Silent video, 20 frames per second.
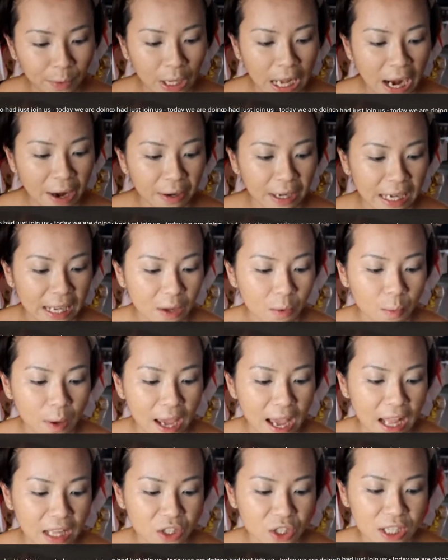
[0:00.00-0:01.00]
currently we
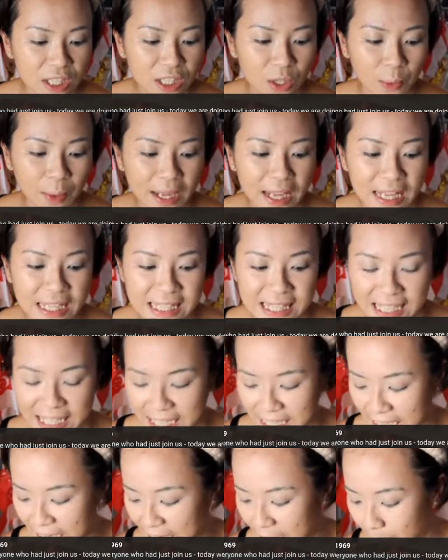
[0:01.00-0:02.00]
are just doing a
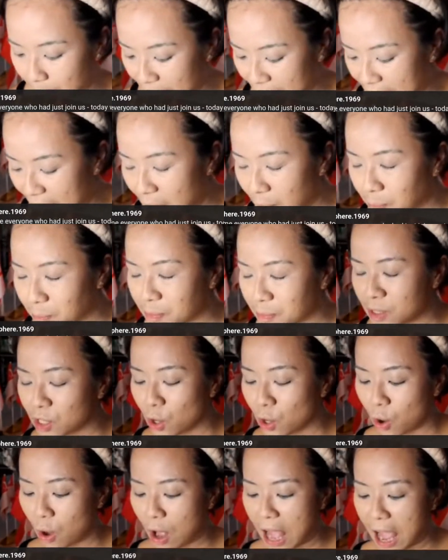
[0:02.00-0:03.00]
single color makeup.
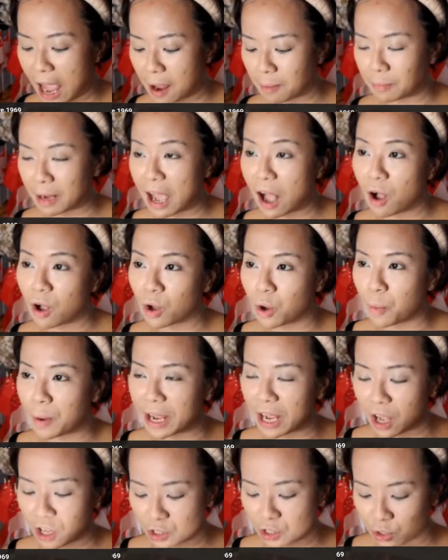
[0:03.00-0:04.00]
So I'm now
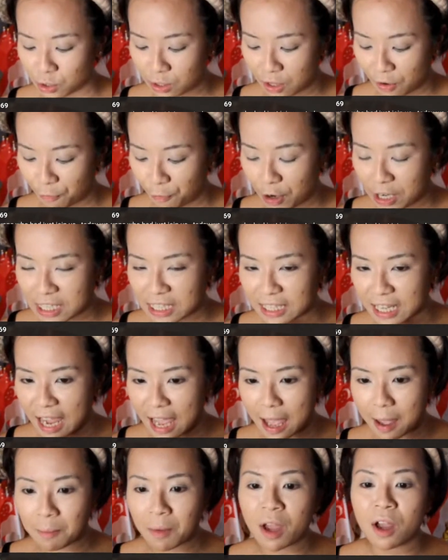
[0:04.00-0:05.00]
going on to the first
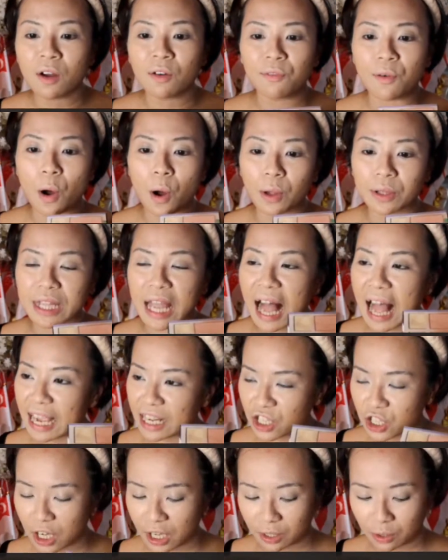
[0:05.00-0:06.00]
step for the
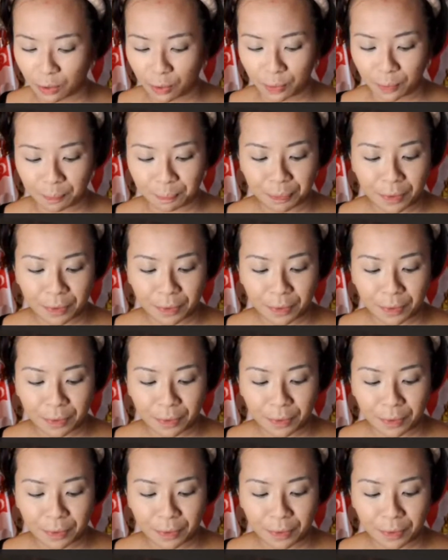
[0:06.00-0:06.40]
eyeshadow.